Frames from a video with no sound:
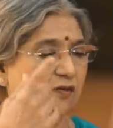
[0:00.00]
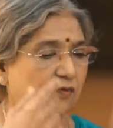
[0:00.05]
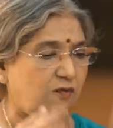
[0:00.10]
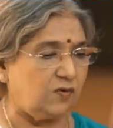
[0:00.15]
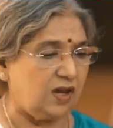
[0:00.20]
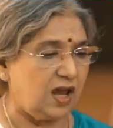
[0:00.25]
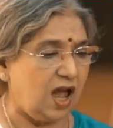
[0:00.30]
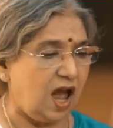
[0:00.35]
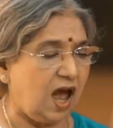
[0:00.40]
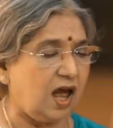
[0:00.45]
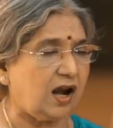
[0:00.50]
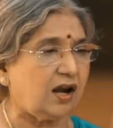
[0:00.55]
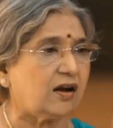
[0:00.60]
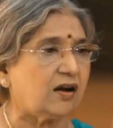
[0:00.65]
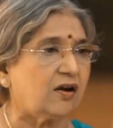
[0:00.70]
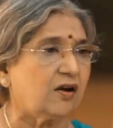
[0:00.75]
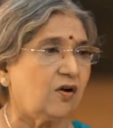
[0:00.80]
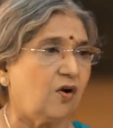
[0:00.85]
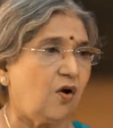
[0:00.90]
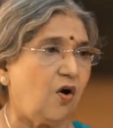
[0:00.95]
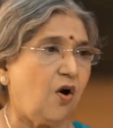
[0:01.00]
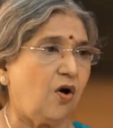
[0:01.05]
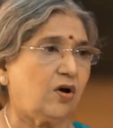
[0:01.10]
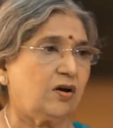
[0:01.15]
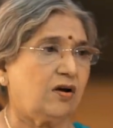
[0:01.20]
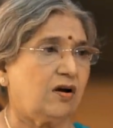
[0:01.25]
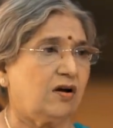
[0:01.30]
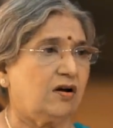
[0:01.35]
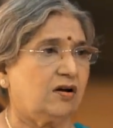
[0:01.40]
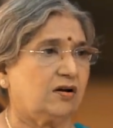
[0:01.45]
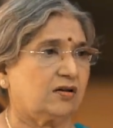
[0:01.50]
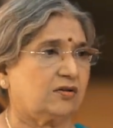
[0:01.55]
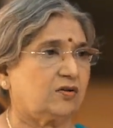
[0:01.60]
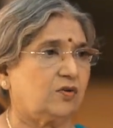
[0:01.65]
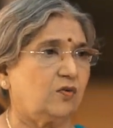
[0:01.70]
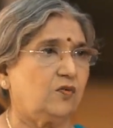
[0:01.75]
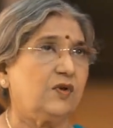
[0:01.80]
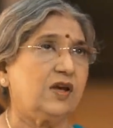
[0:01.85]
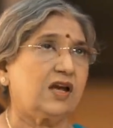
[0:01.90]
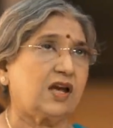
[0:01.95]
and we are on earth.
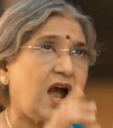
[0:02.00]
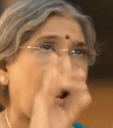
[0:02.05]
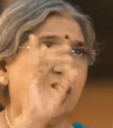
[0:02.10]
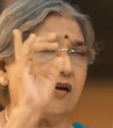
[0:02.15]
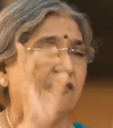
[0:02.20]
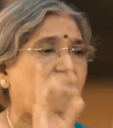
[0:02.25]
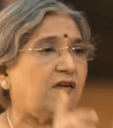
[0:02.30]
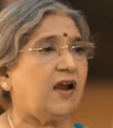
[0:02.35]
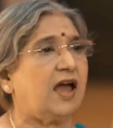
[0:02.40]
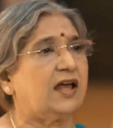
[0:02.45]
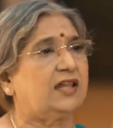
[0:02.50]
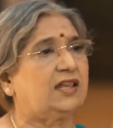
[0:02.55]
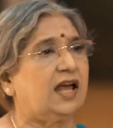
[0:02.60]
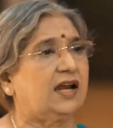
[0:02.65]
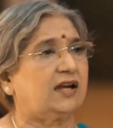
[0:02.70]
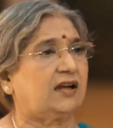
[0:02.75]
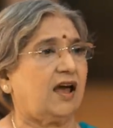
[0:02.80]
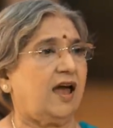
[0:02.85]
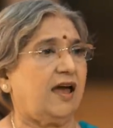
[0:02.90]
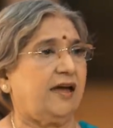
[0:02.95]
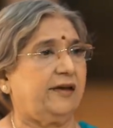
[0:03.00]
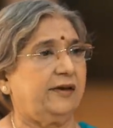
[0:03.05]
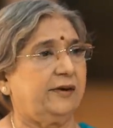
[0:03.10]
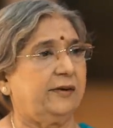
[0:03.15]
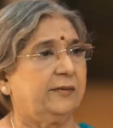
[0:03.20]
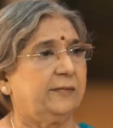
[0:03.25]
We can't fly that high.